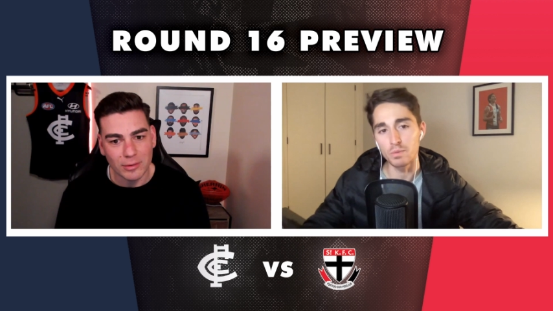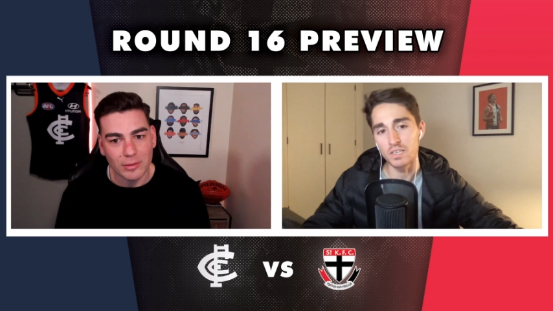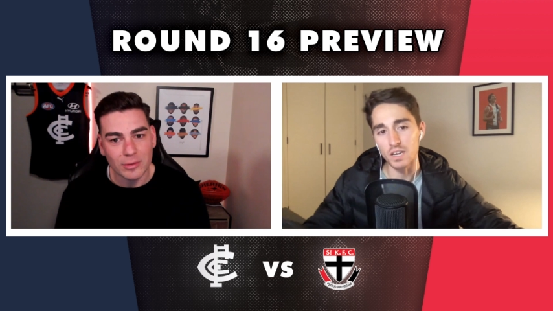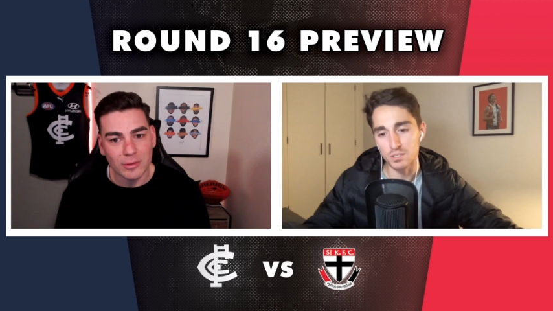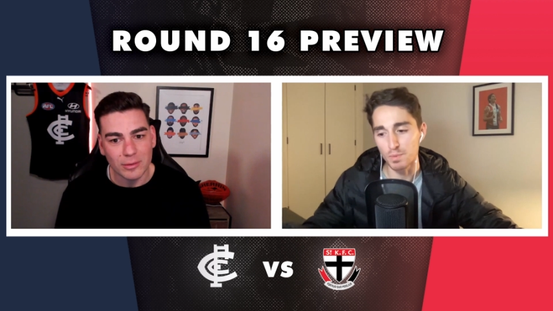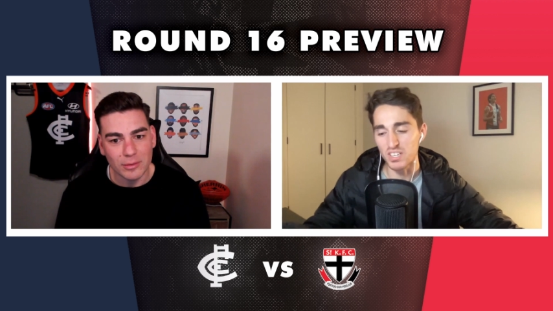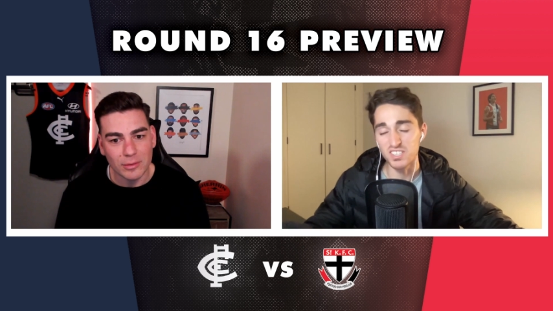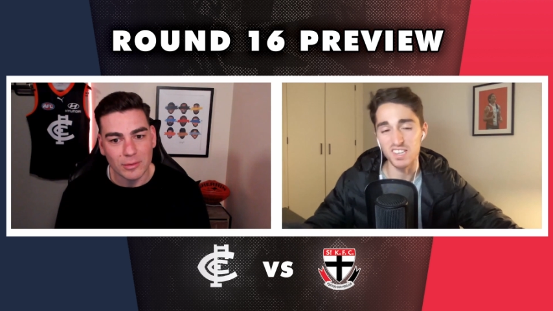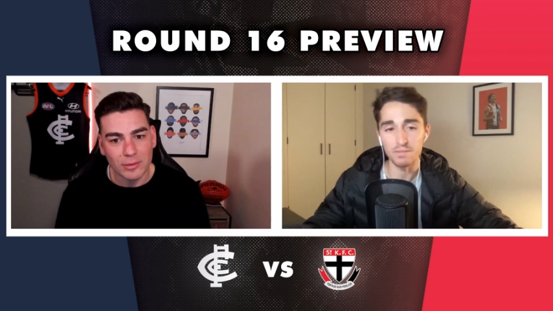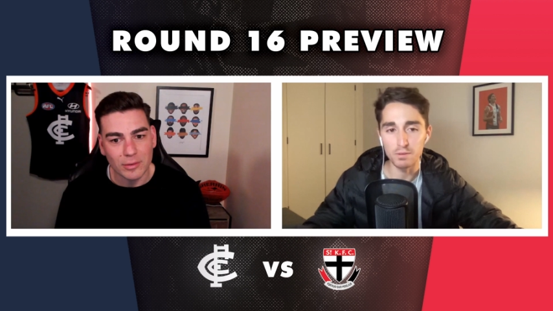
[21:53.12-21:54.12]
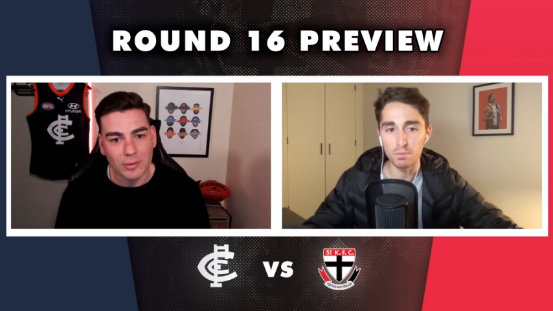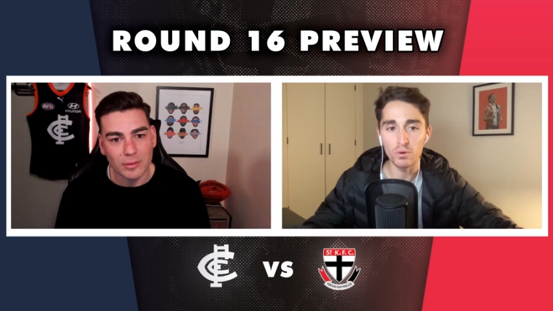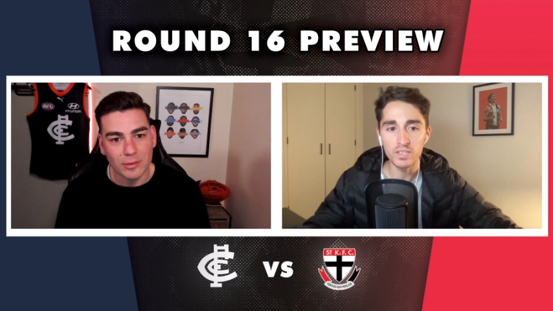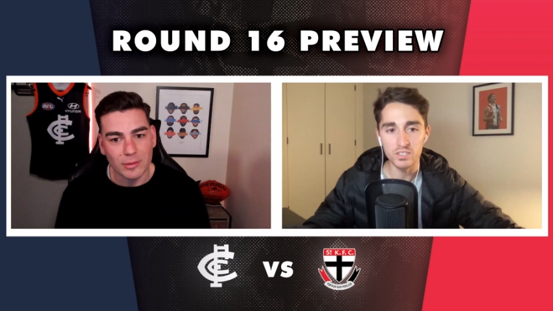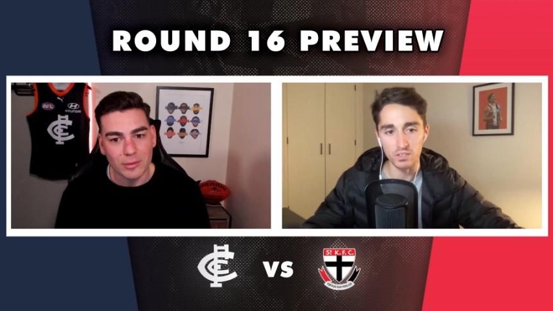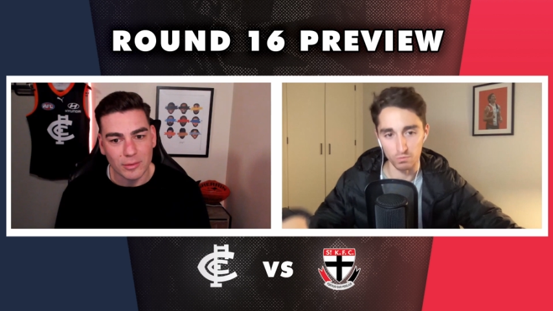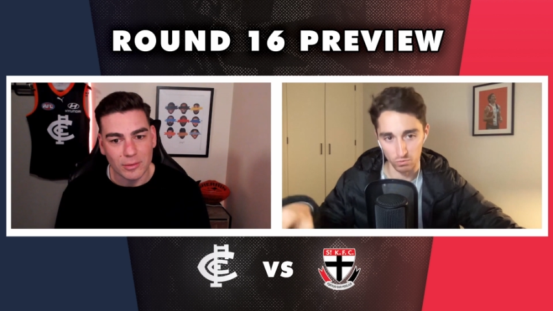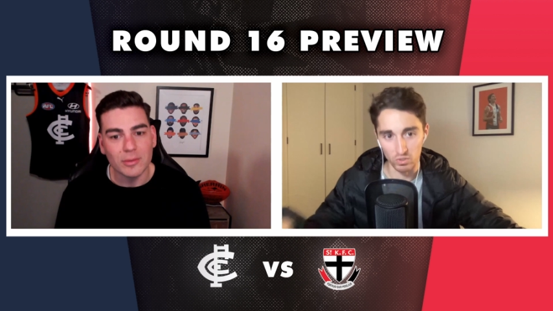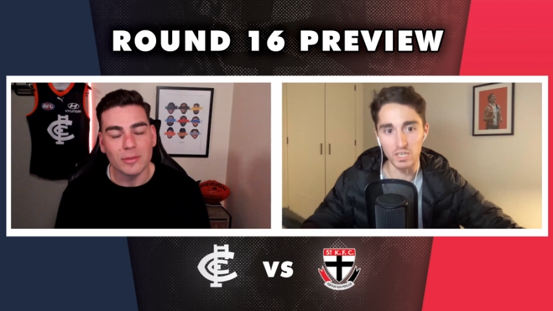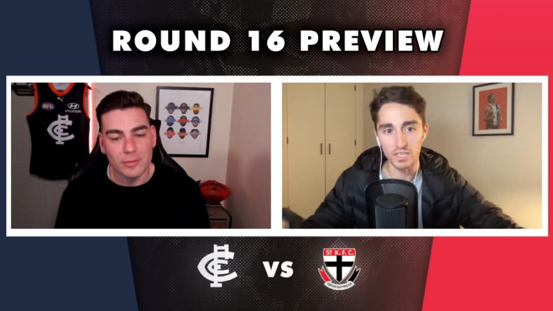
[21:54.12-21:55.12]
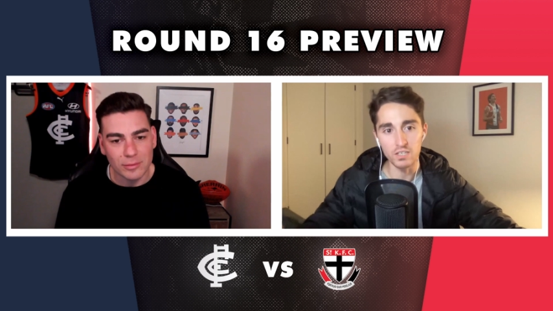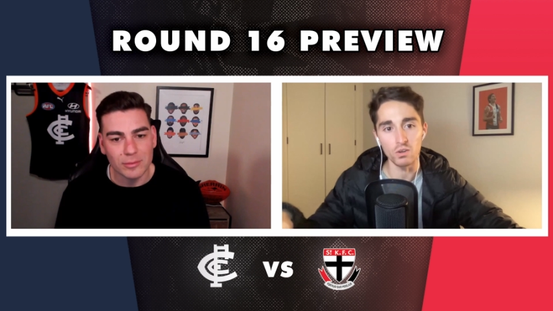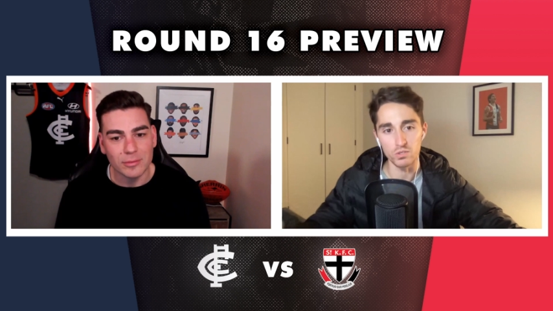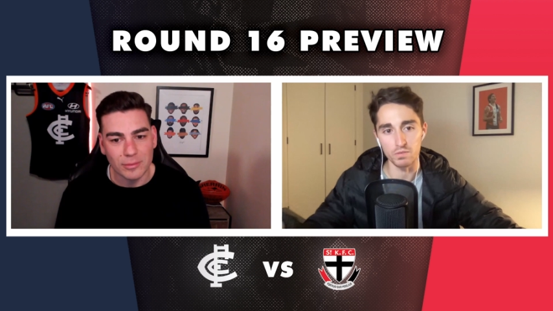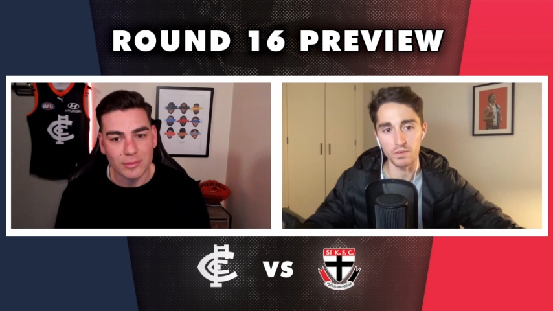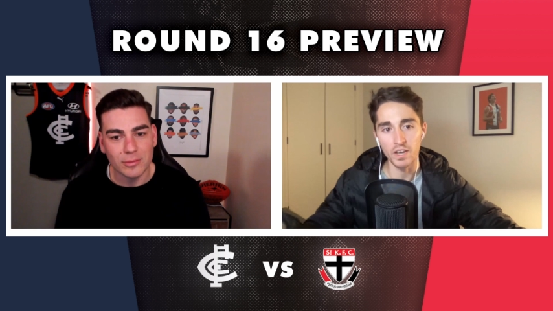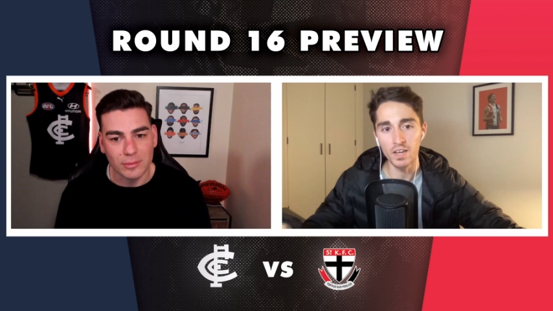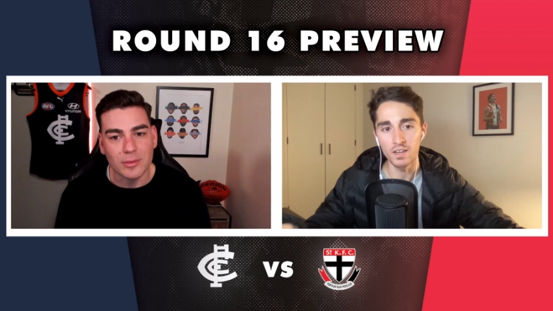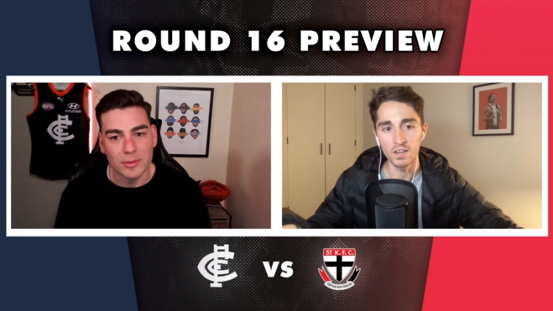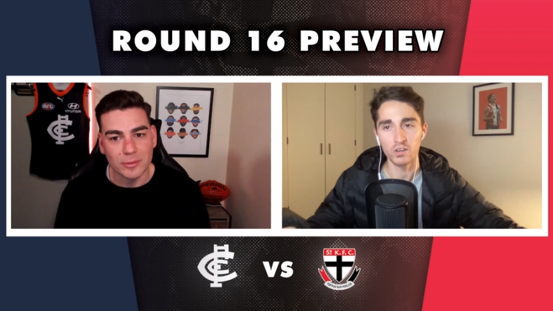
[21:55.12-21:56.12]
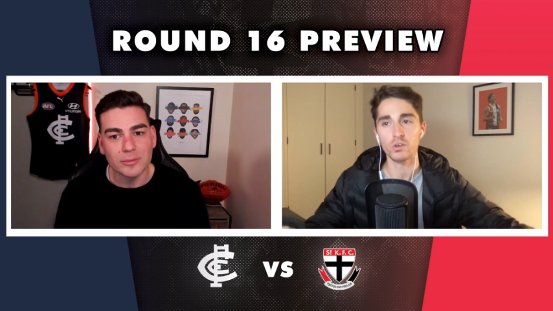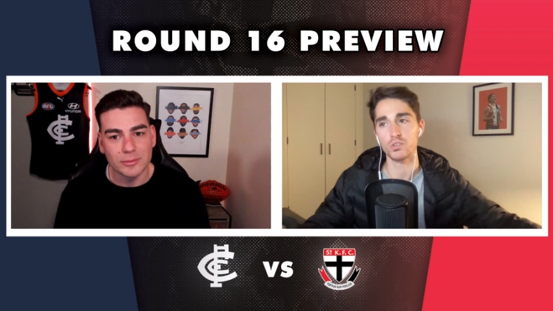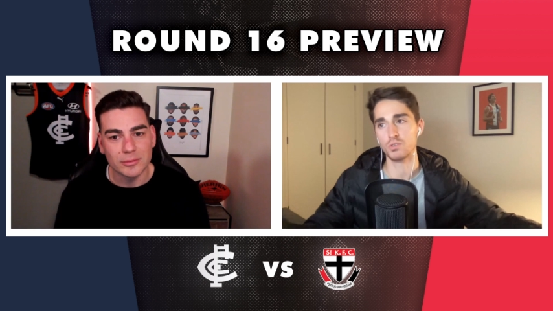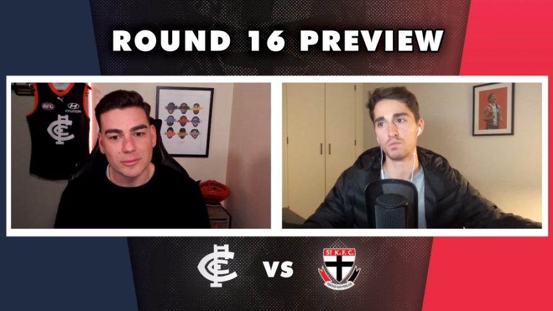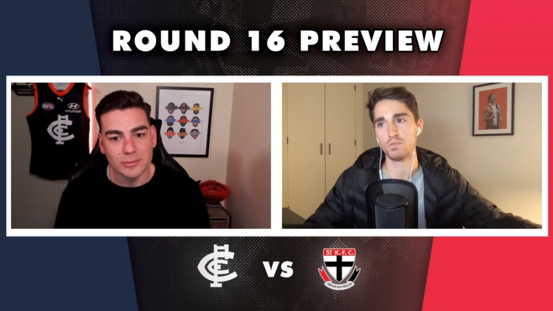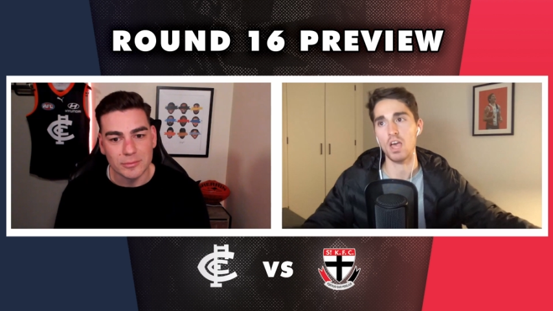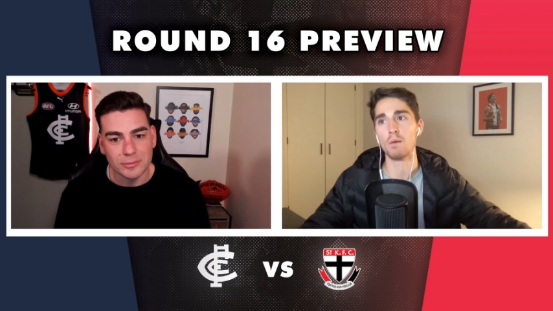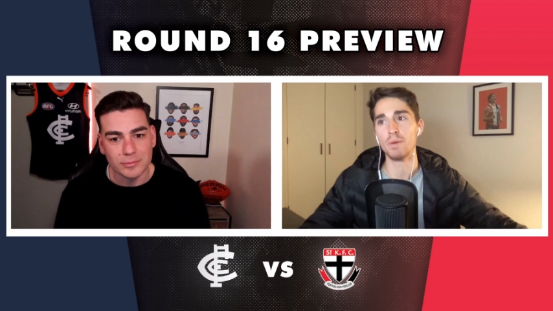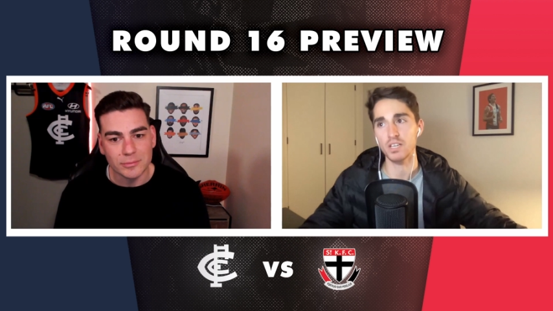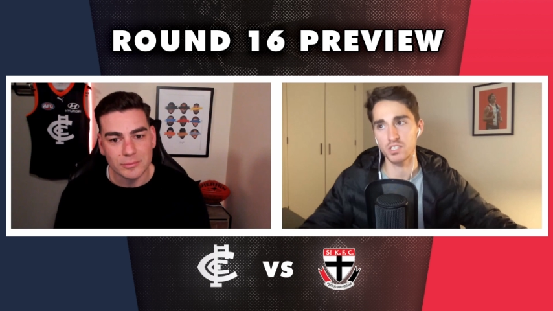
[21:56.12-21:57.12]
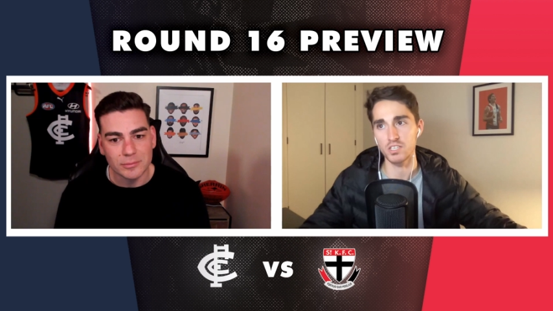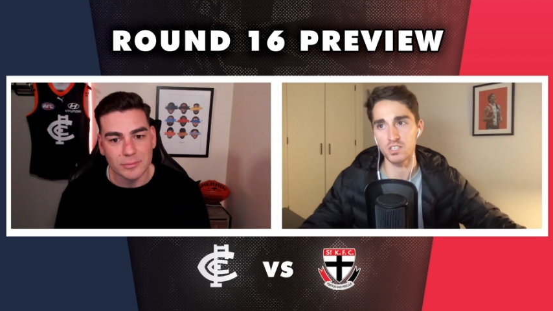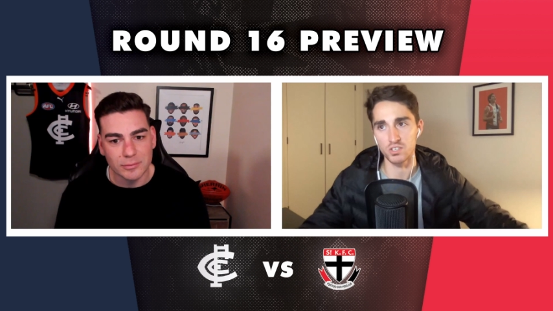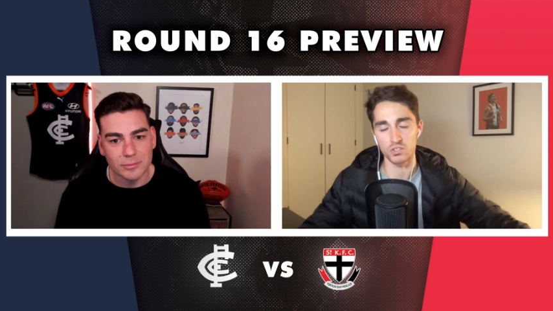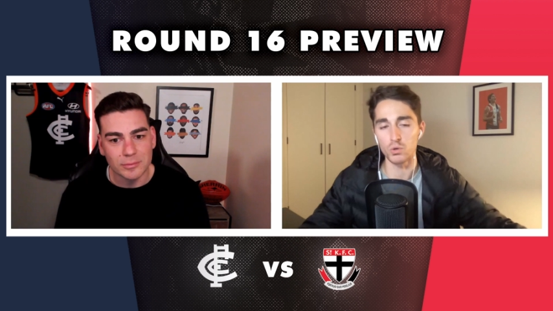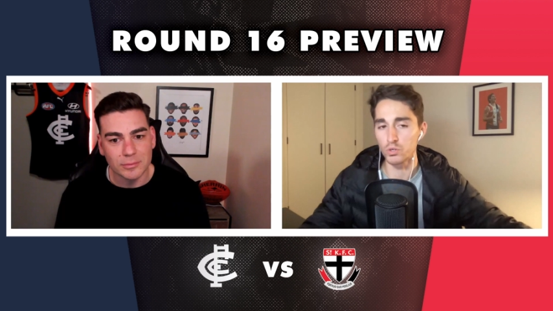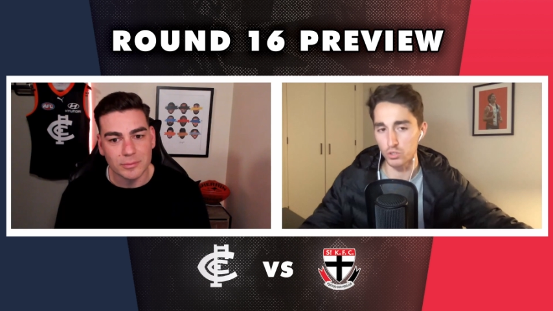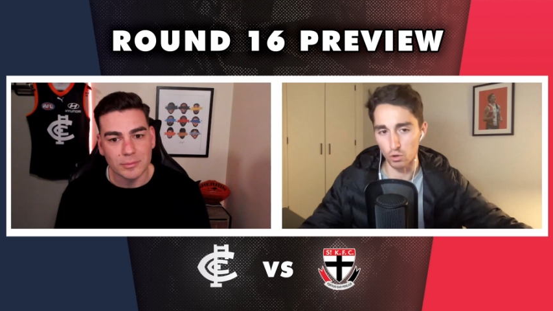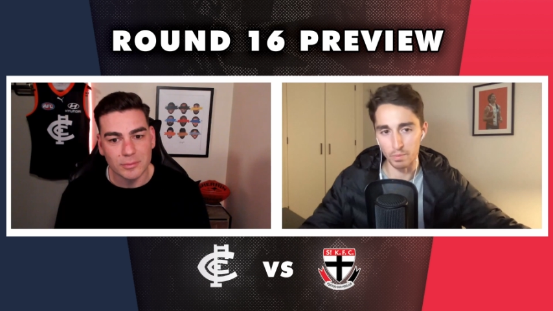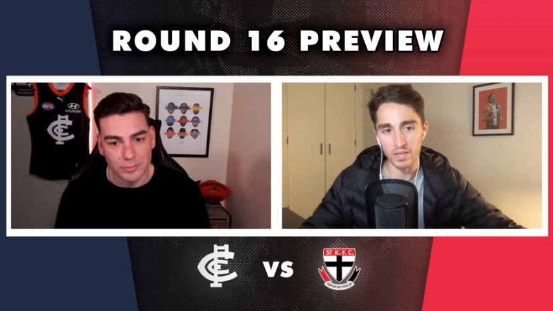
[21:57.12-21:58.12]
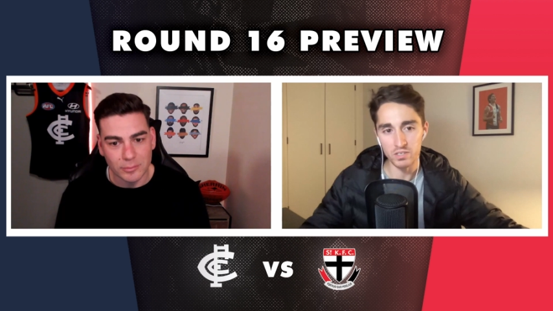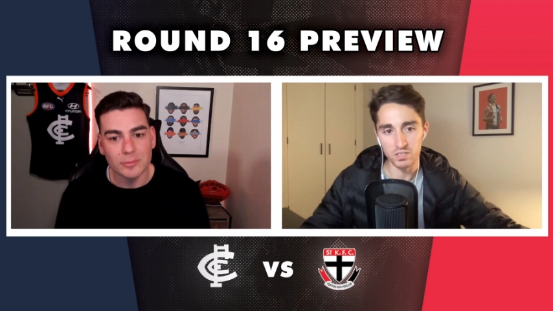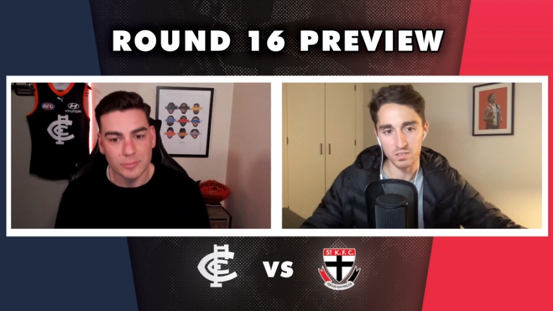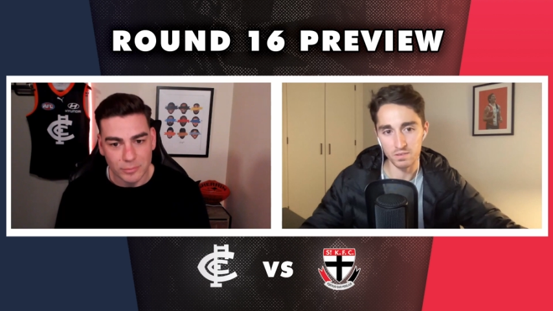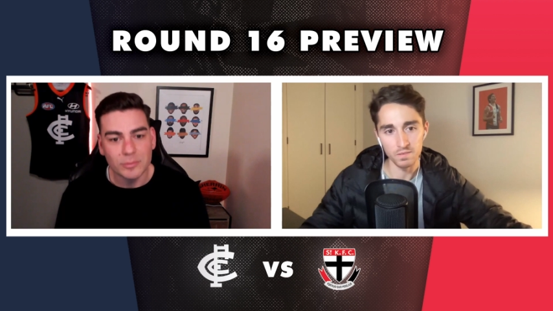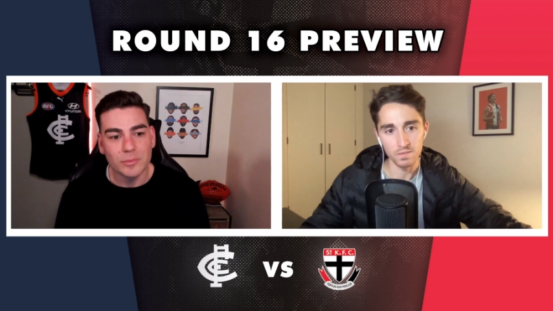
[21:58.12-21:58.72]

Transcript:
Speaker 1: be us by 7 points in a really close affair because our best is as good as your best.